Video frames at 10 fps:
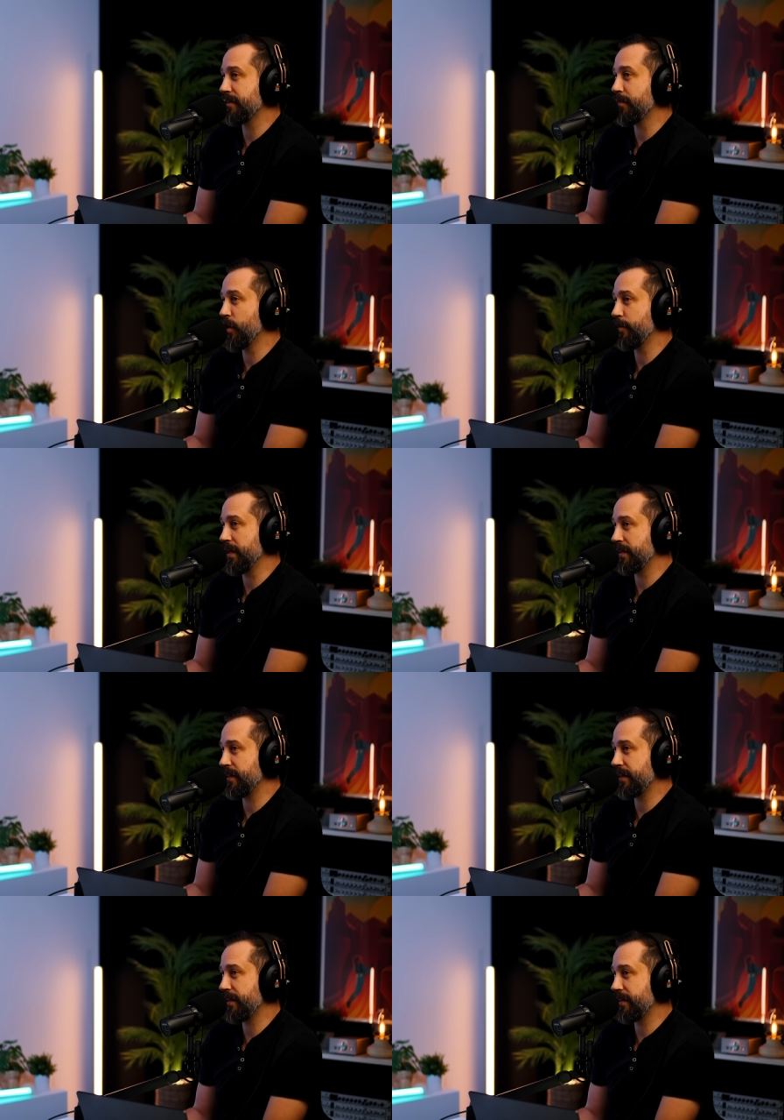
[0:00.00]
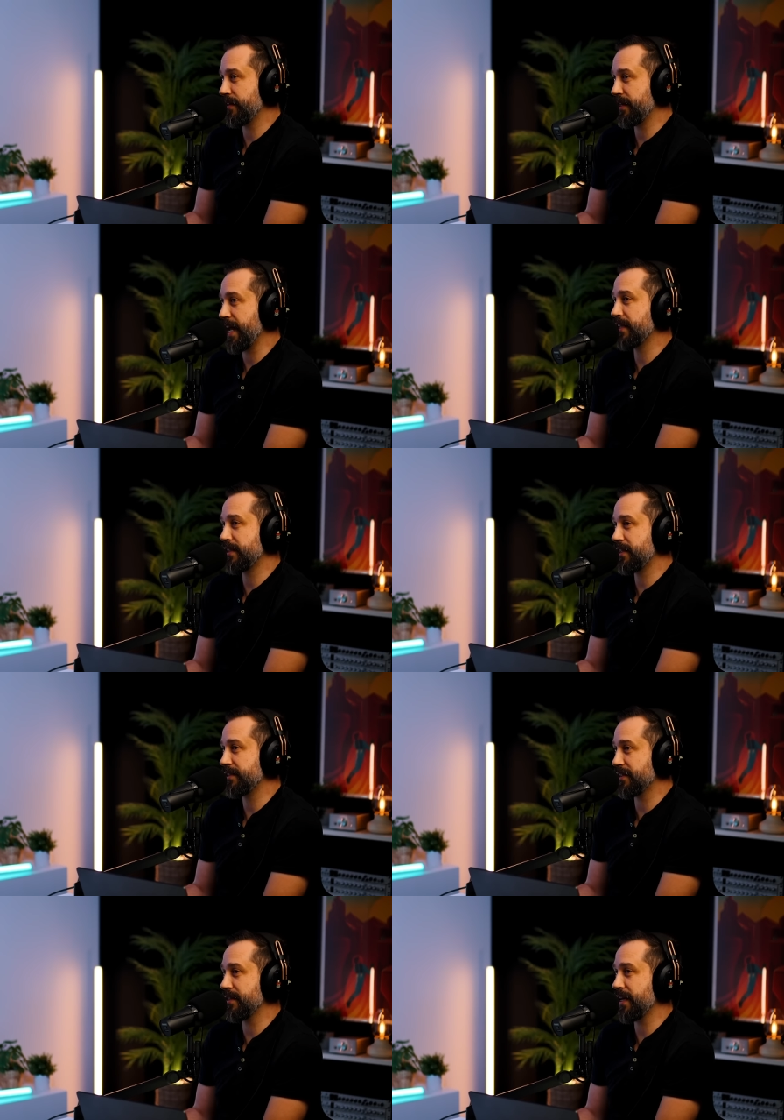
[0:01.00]
in a moment. The oh. the
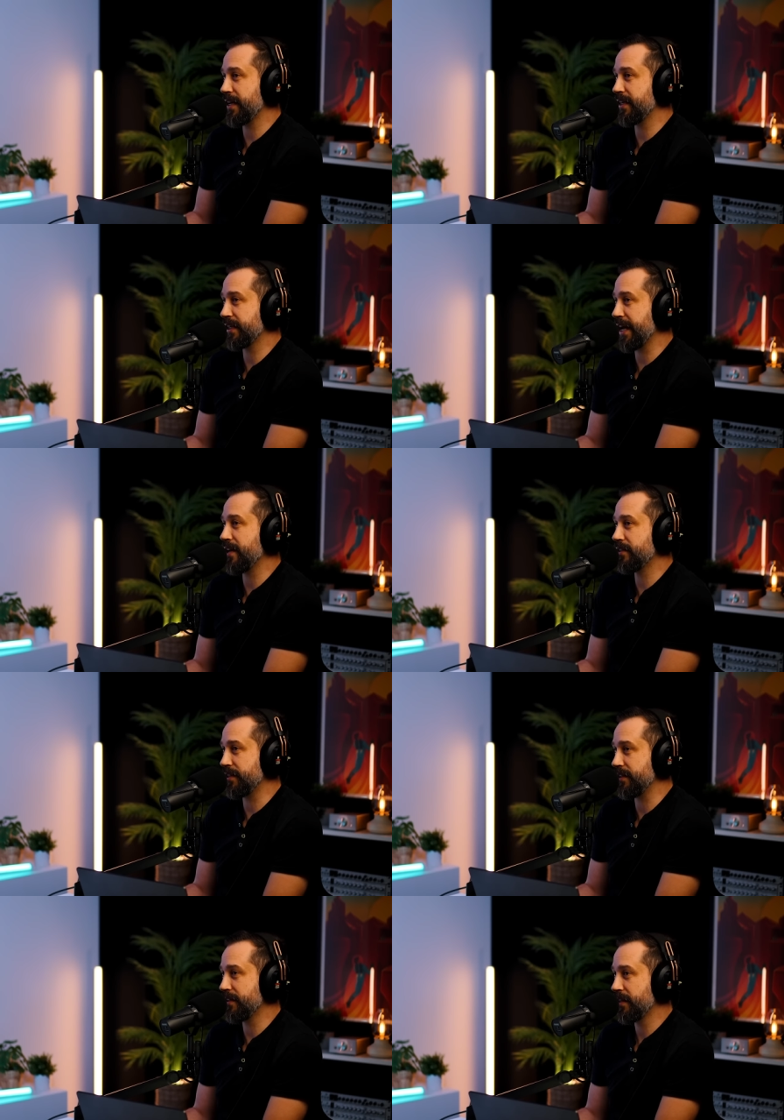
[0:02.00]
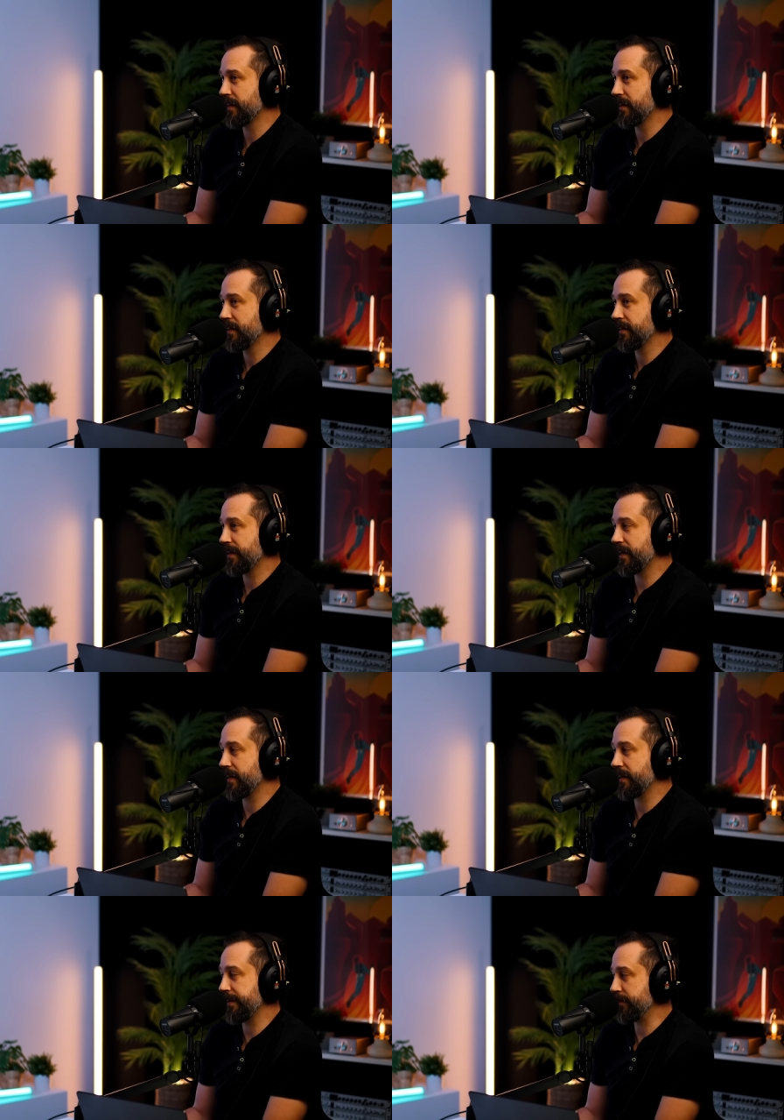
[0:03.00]
entities that they encountered,
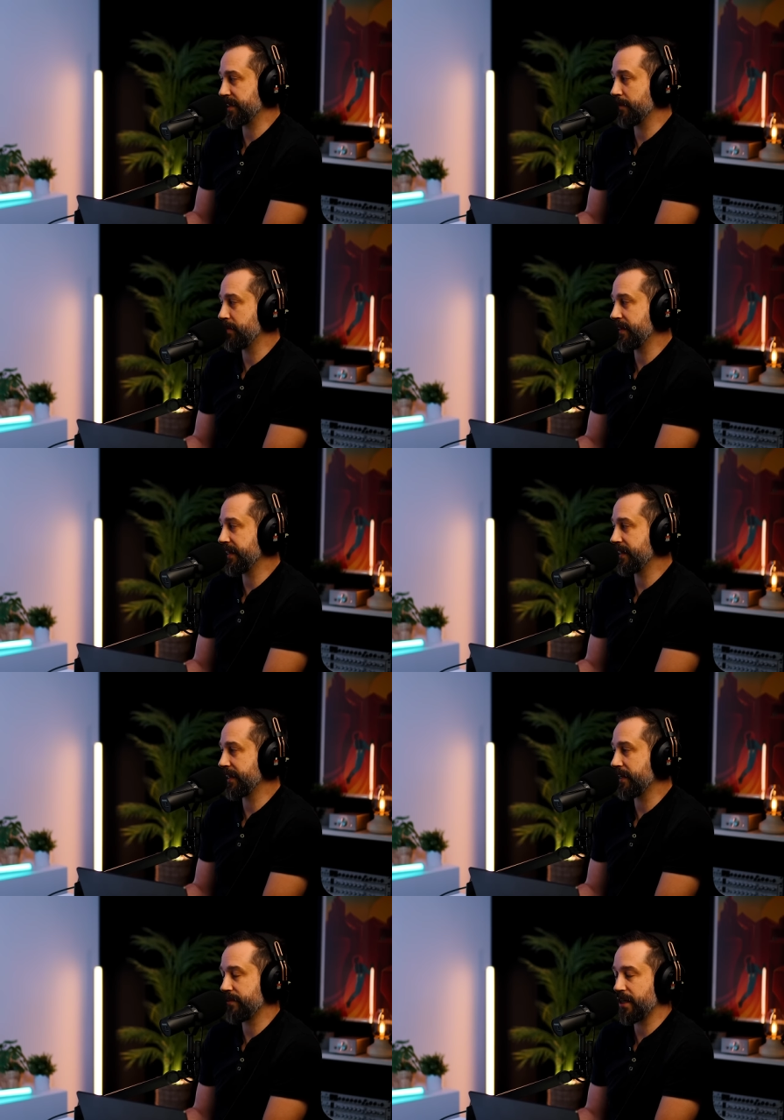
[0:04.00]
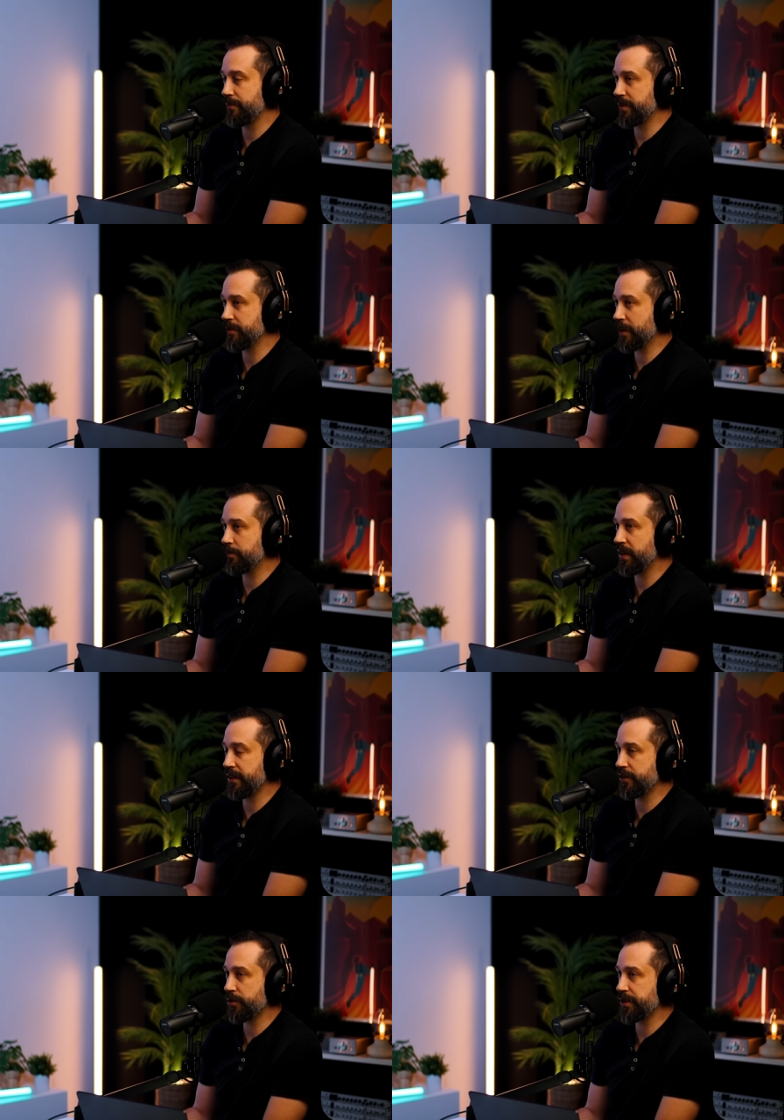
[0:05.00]
uh, it was completely covered up. It was
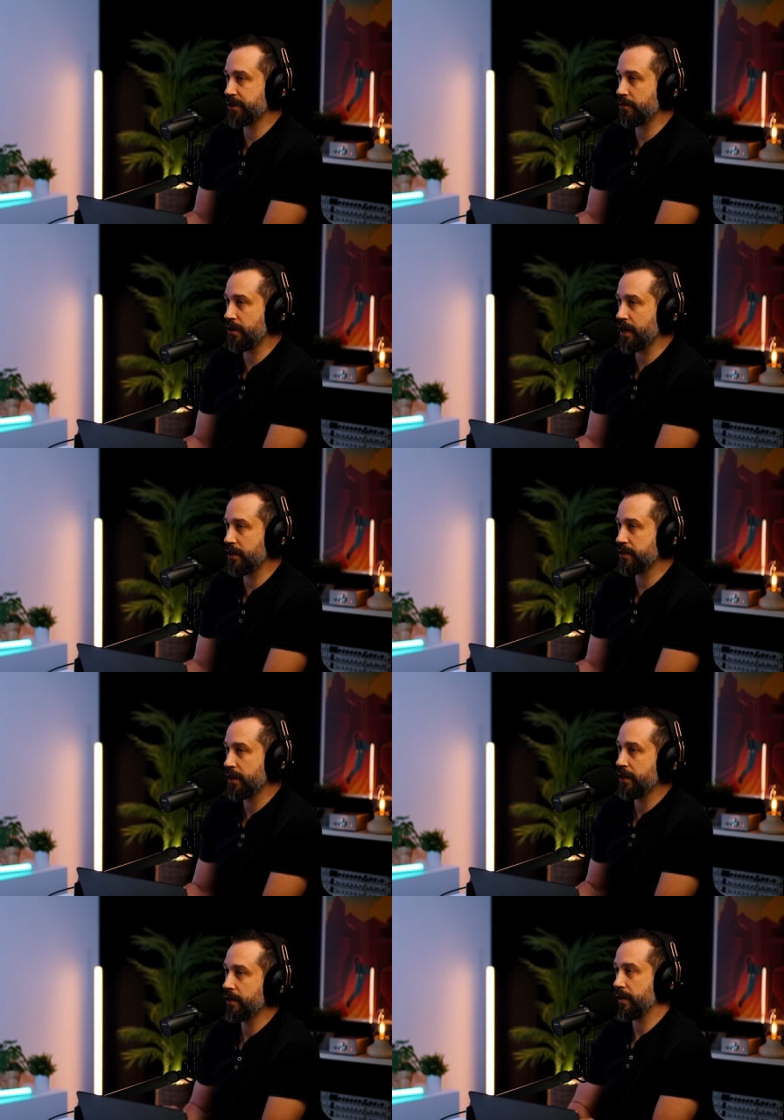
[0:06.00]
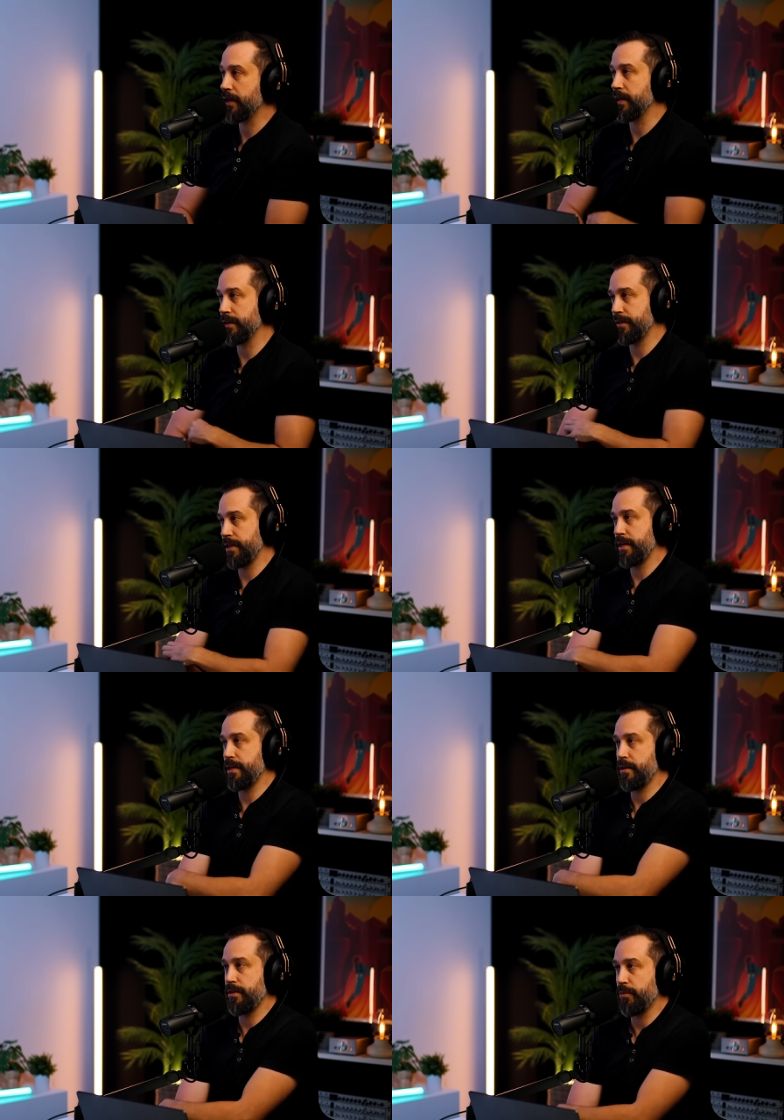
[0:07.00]
completely twisted around. Uh,
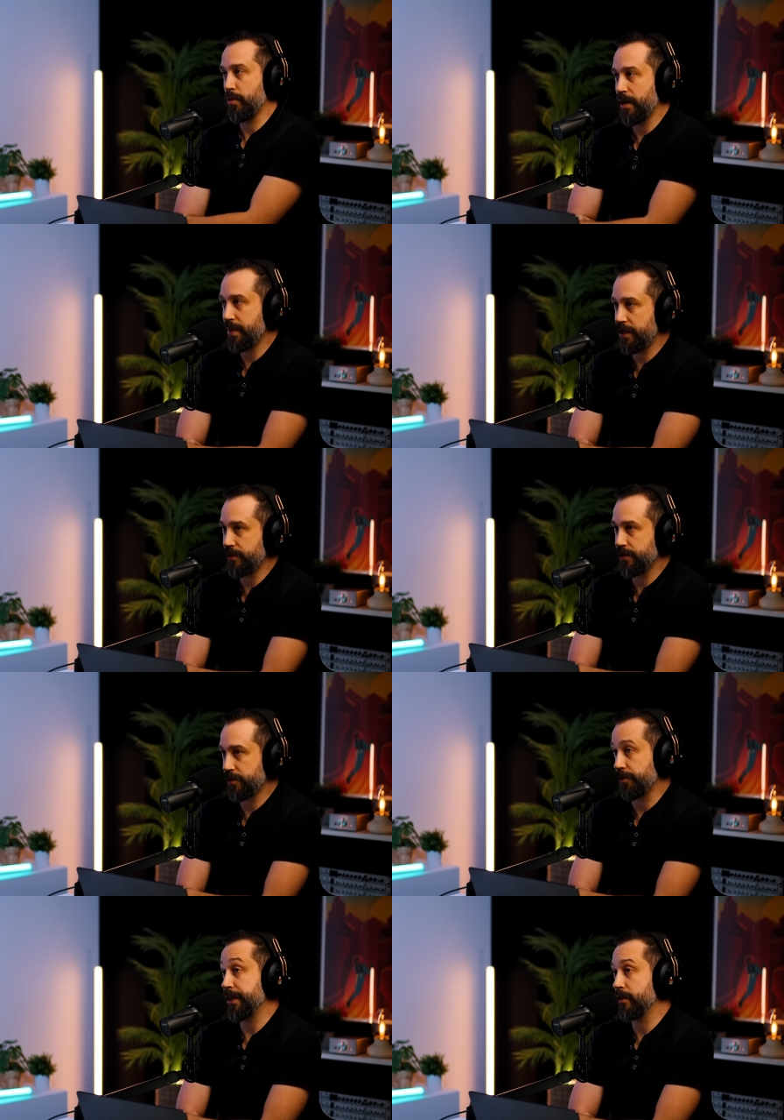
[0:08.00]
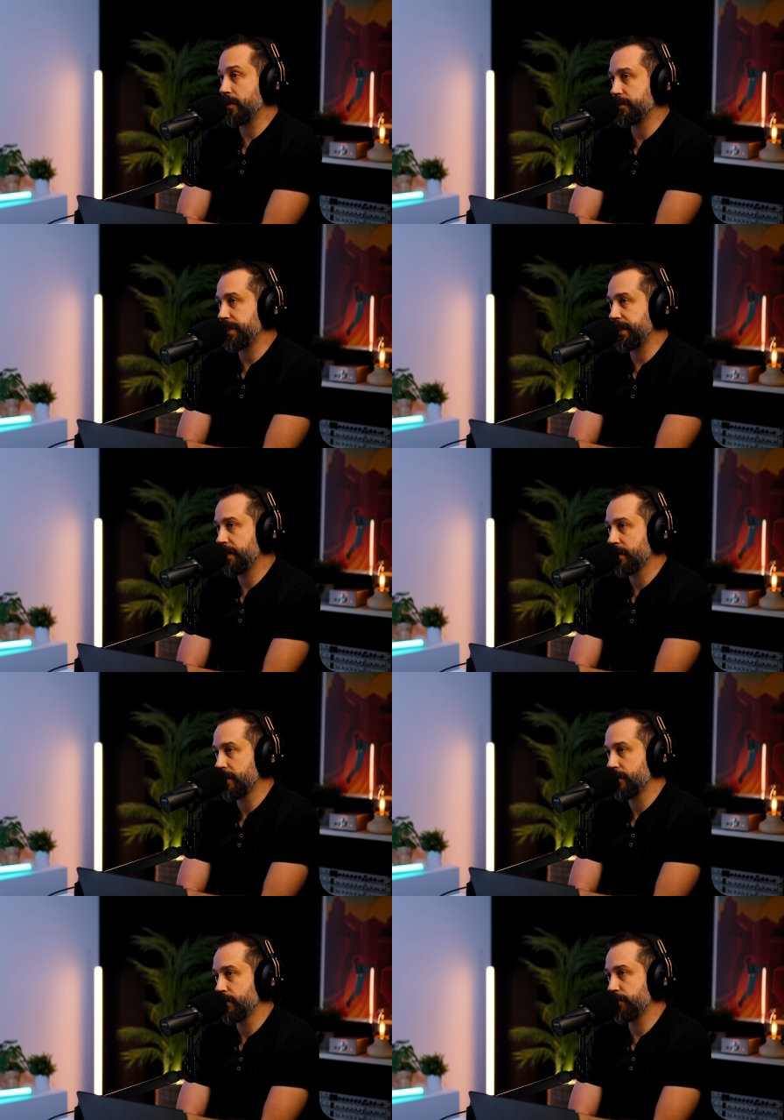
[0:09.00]
the the white men used tricknology
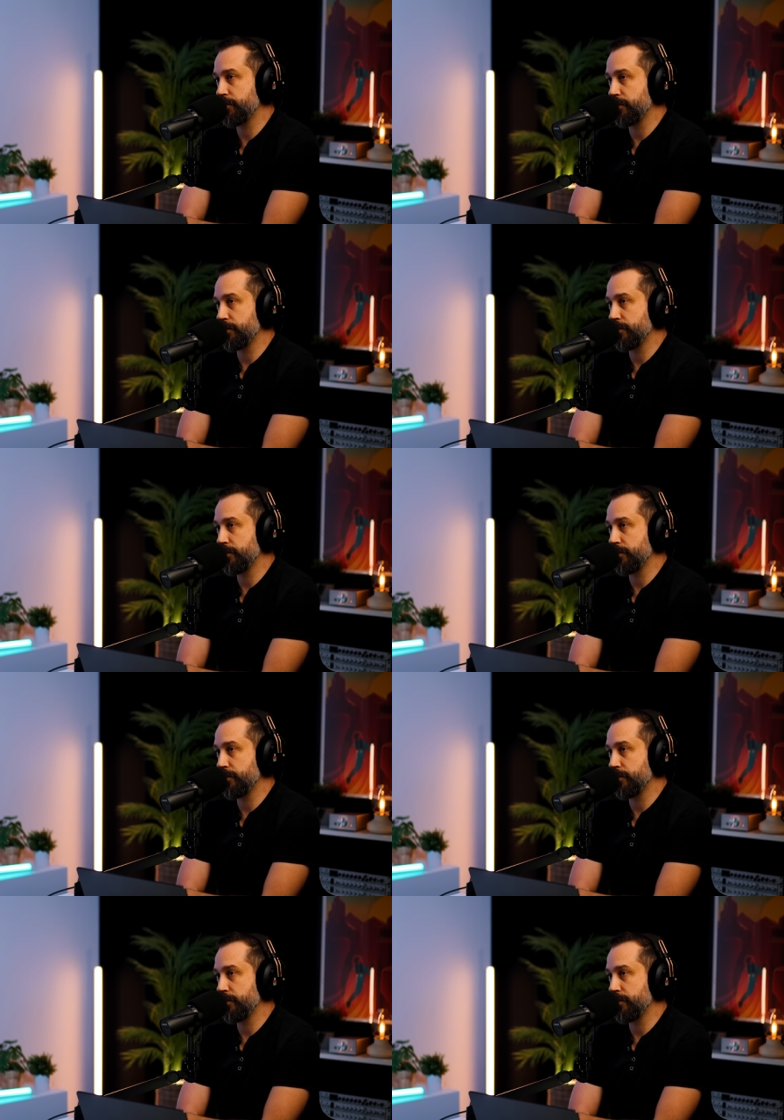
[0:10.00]
to.